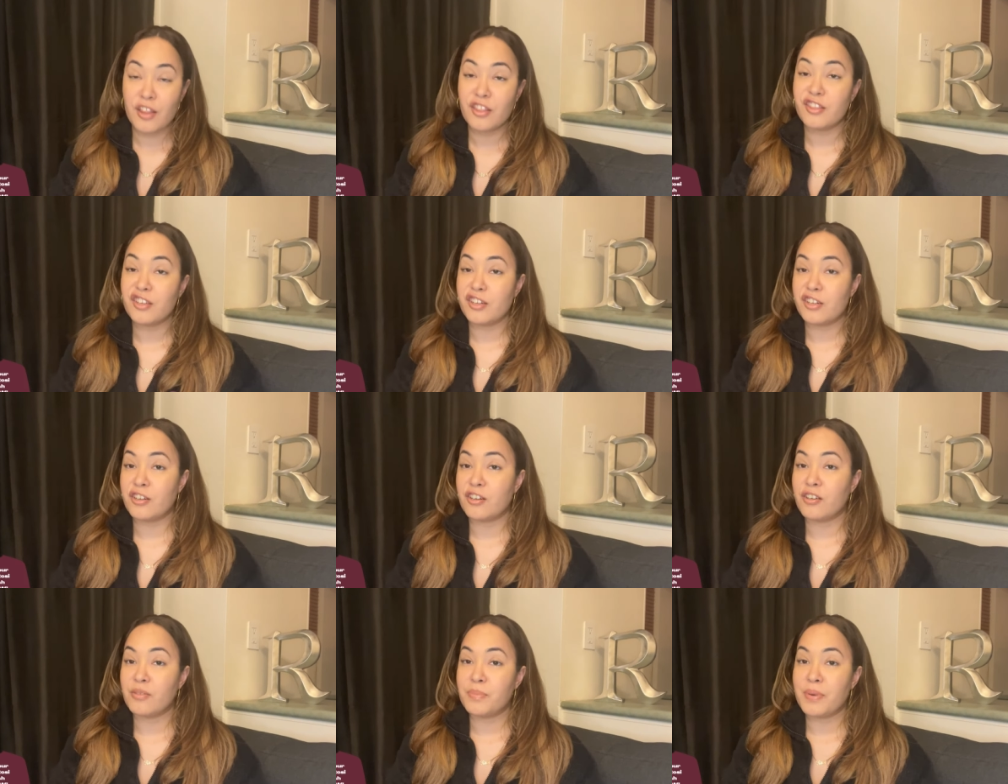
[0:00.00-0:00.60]
the
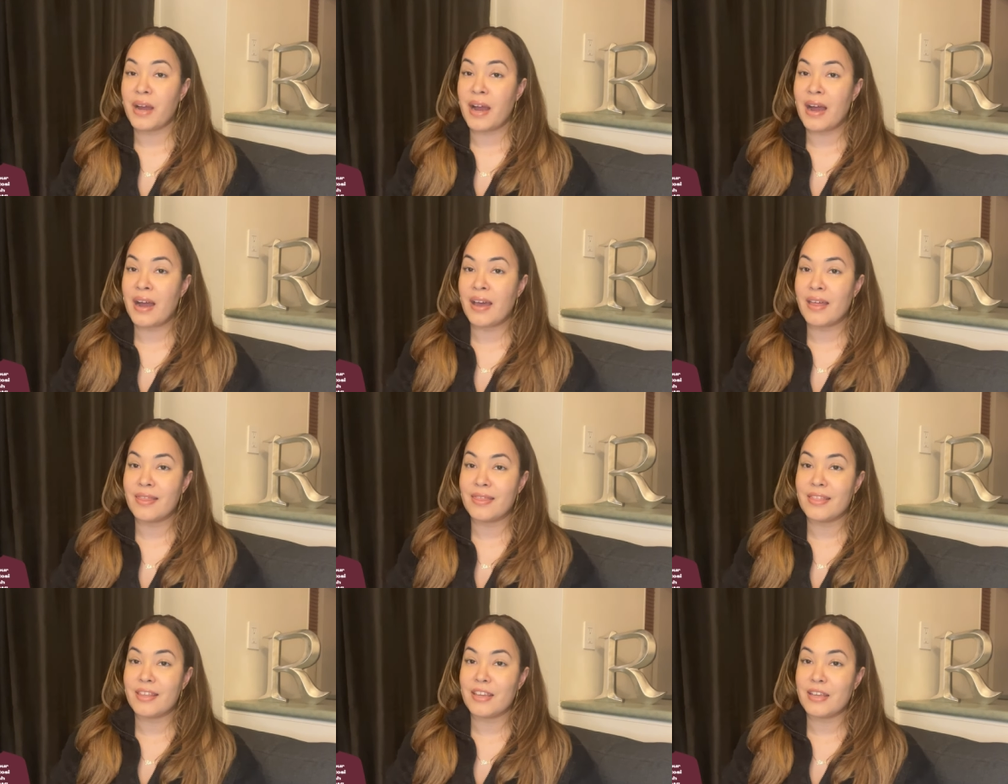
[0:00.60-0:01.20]
girl
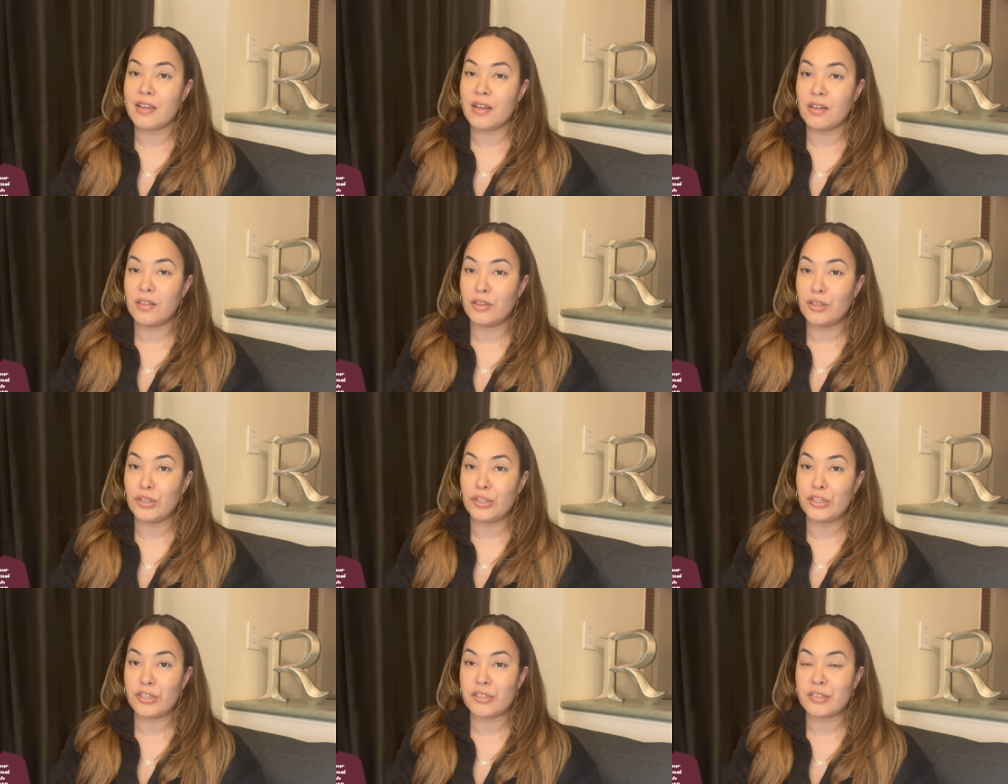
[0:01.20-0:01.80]
behind the
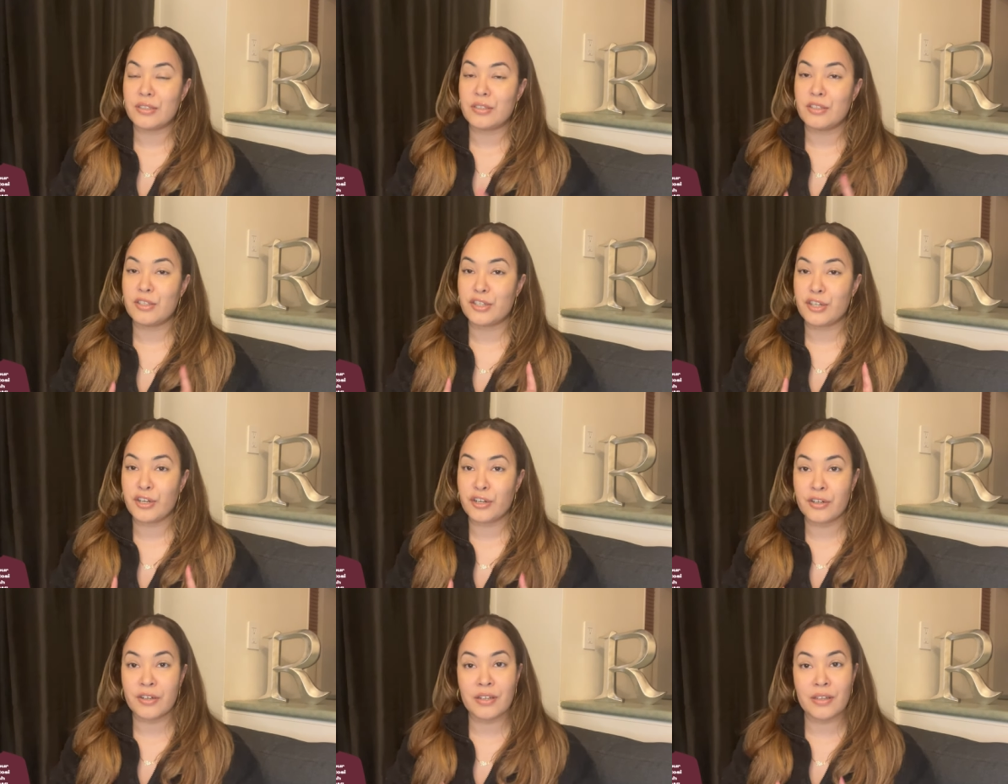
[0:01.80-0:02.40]
alert,
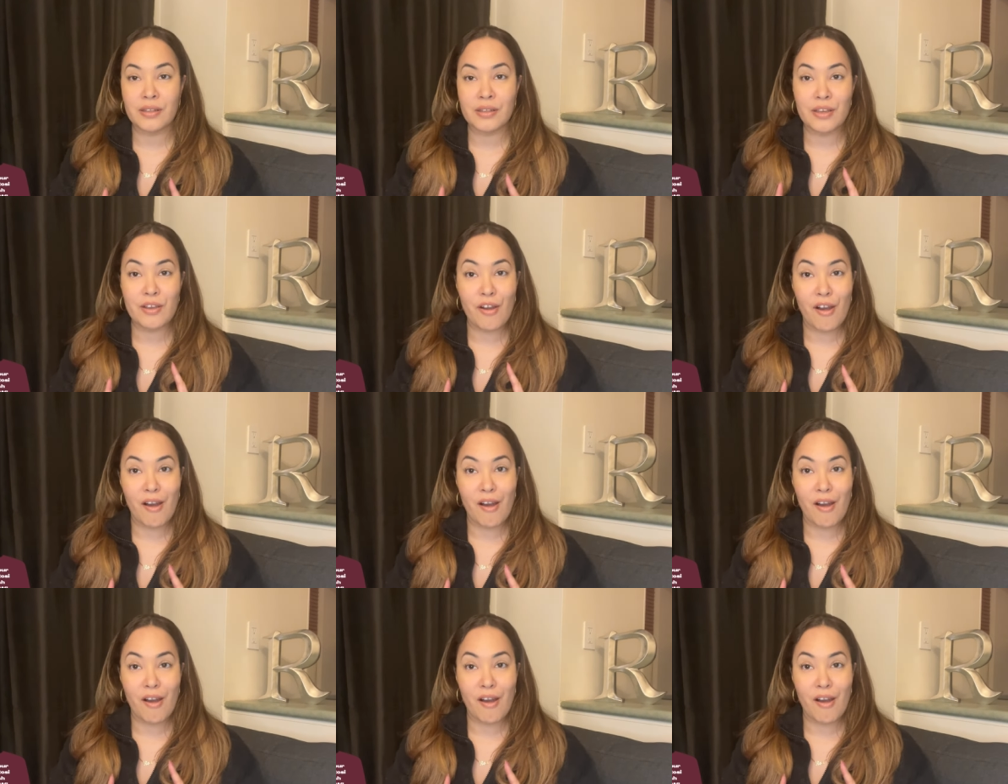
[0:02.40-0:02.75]
currently